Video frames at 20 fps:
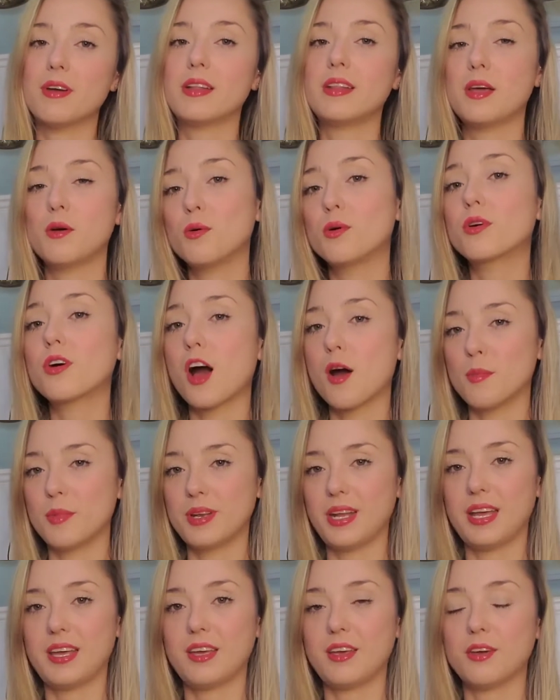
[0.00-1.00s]
and they will
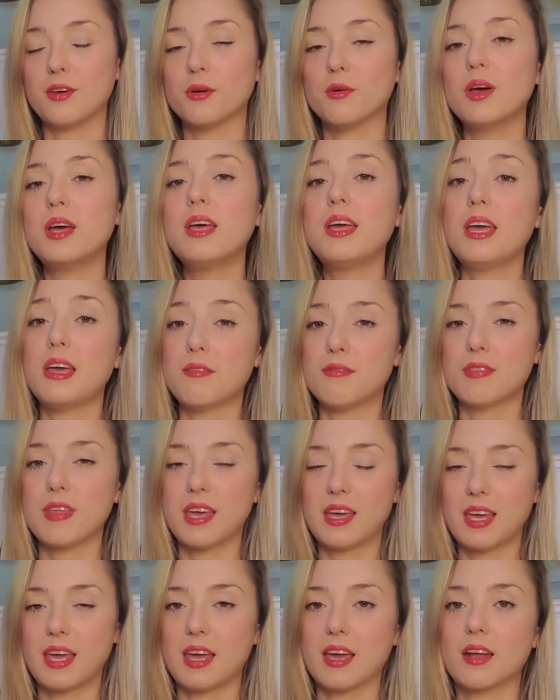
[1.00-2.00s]
accommodate you if they
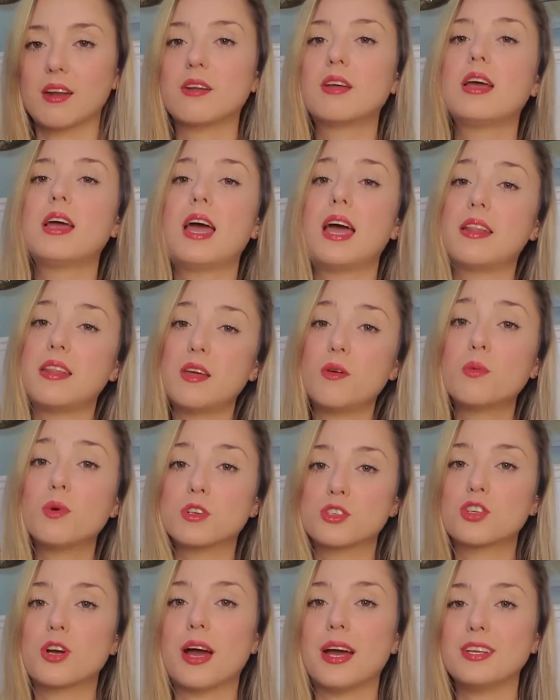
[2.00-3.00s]
can, and they will
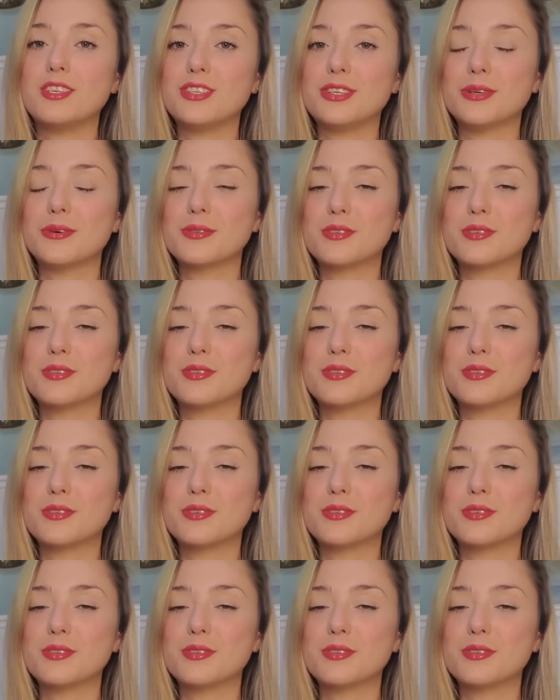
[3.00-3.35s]
try to.